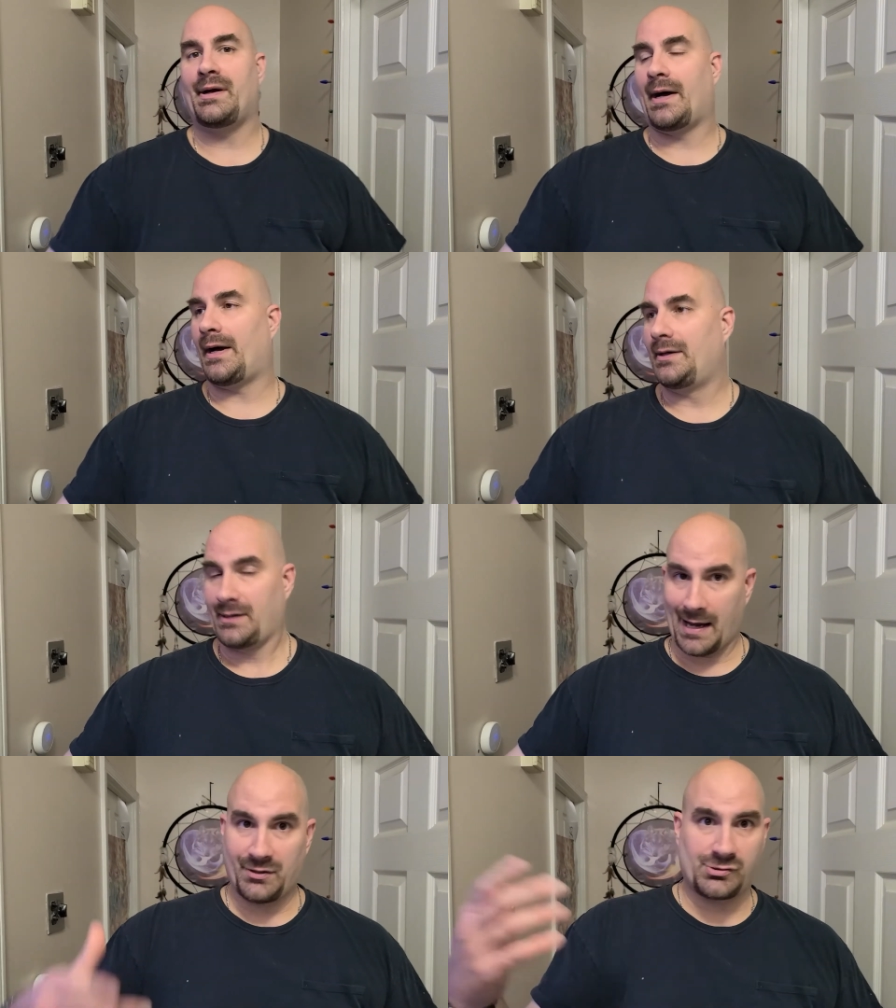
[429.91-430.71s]

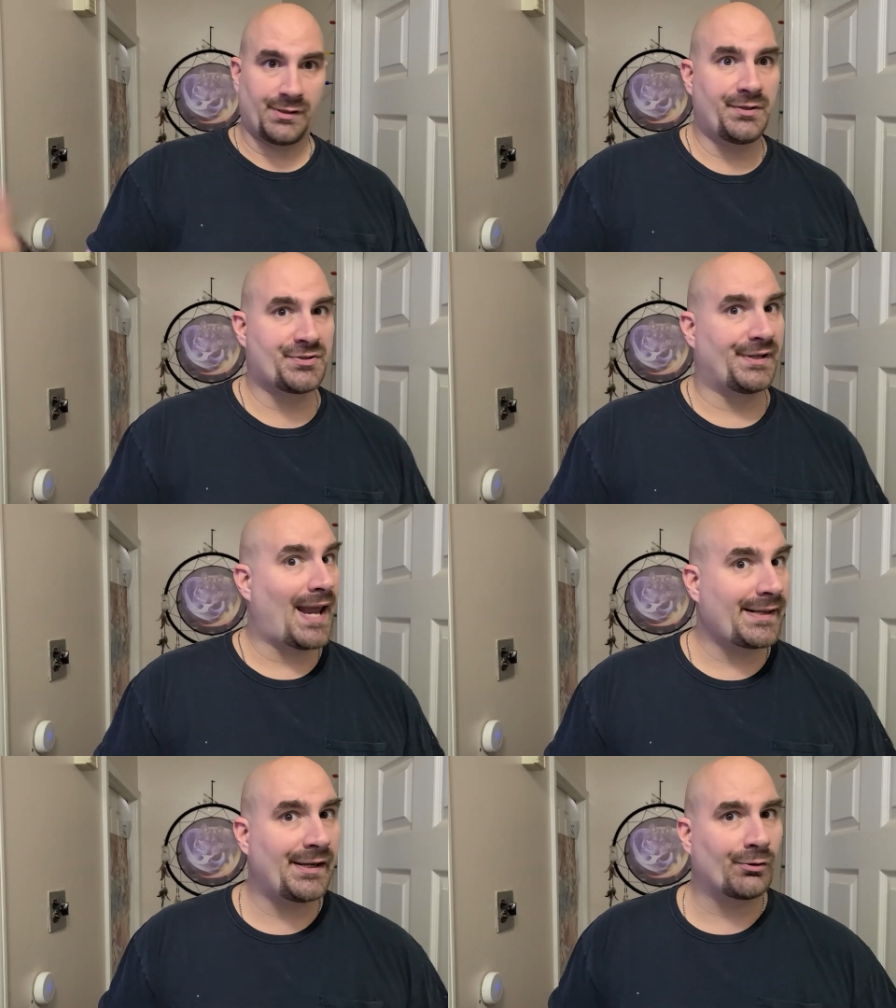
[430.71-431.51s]
I usually use a
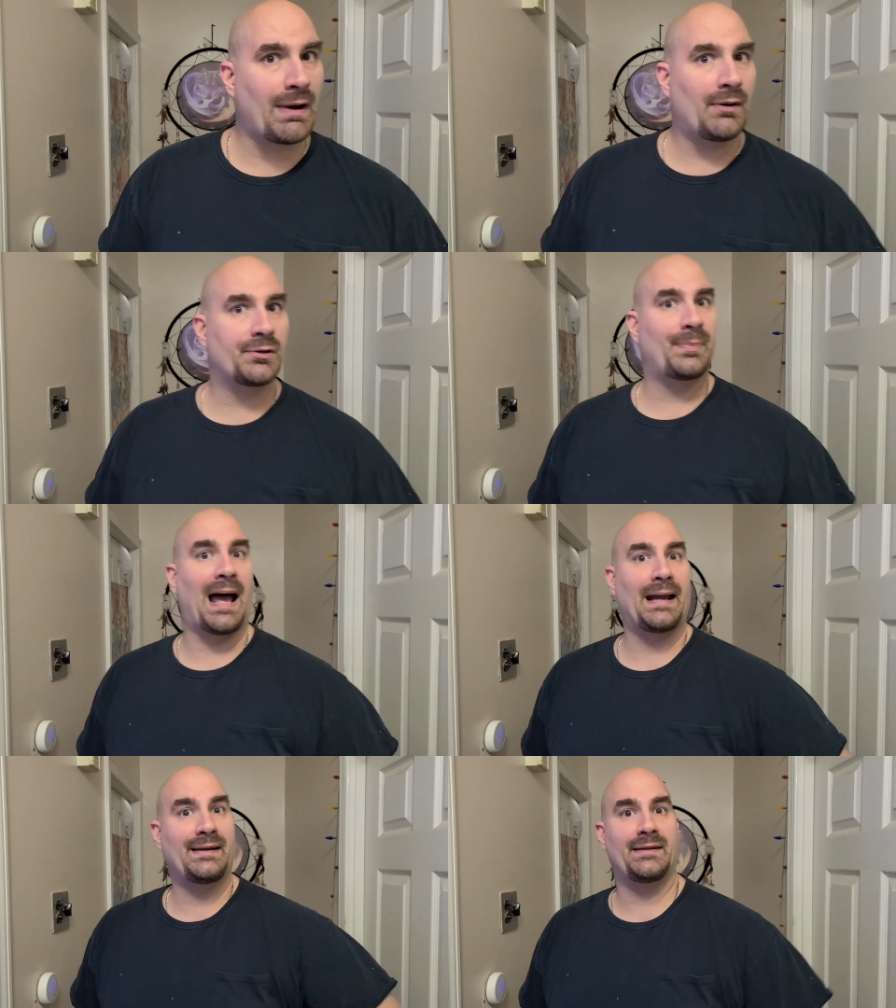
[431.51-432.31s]
Netgear router
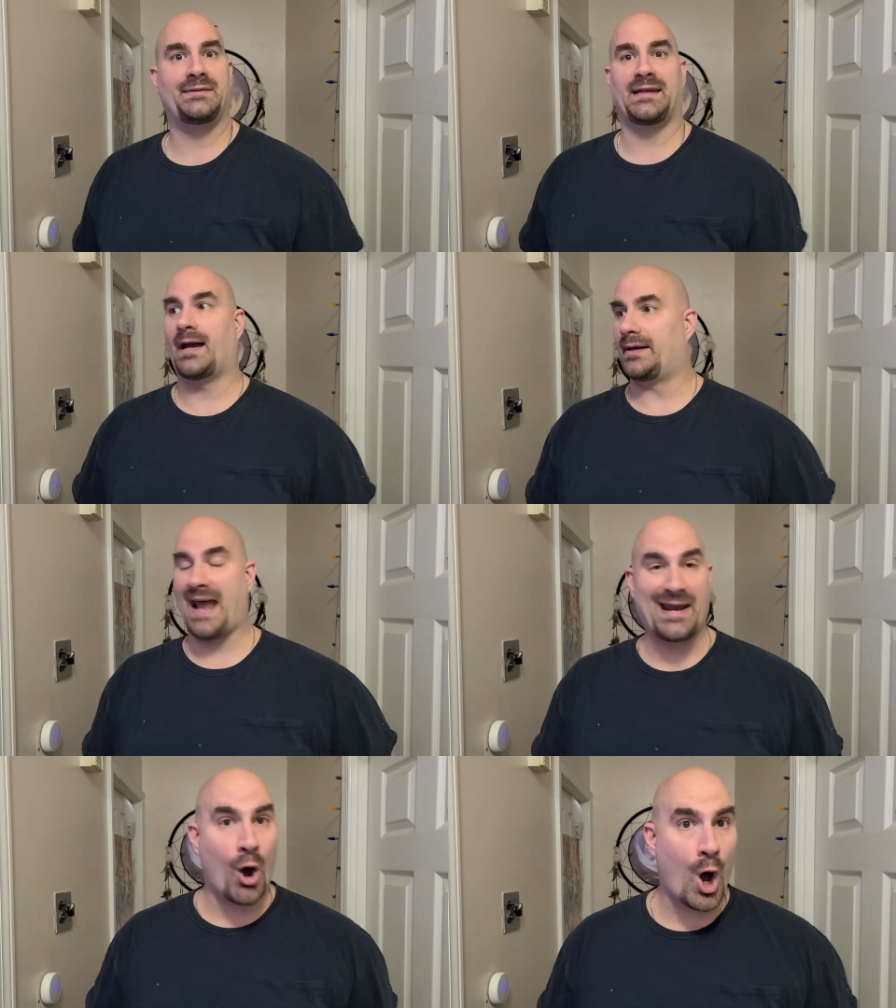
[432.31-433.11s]
behind it, the
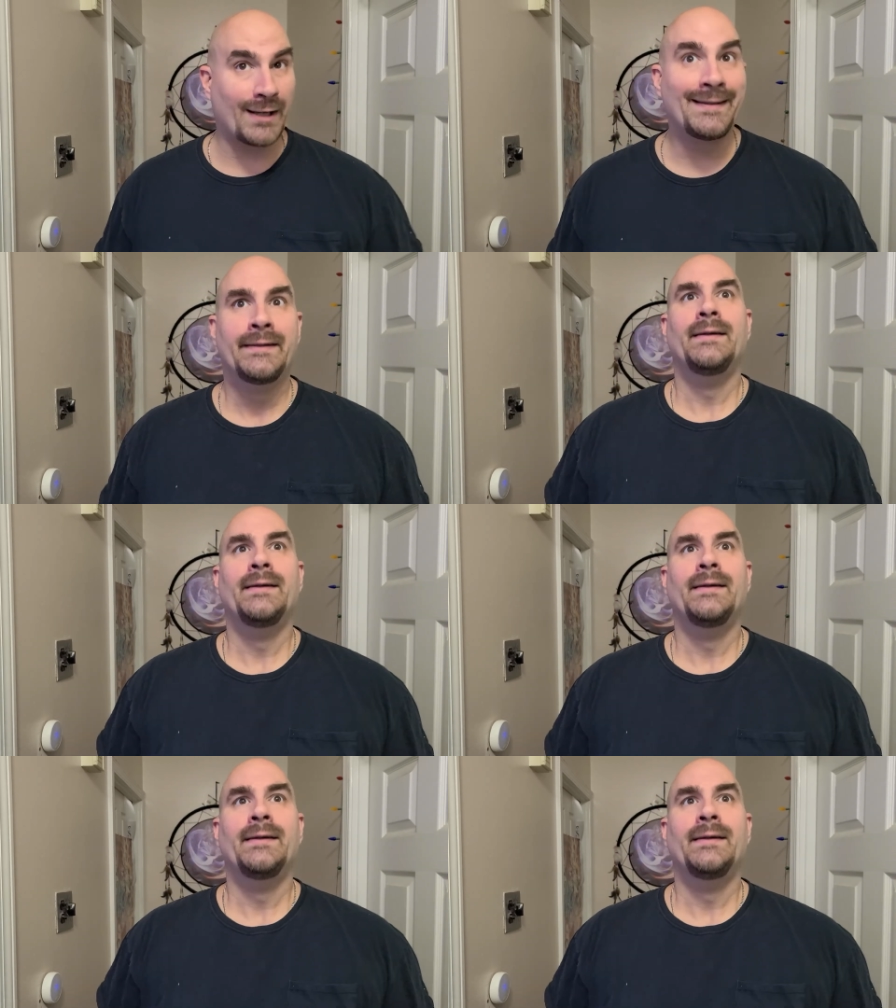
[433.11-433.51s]
Nighthawk,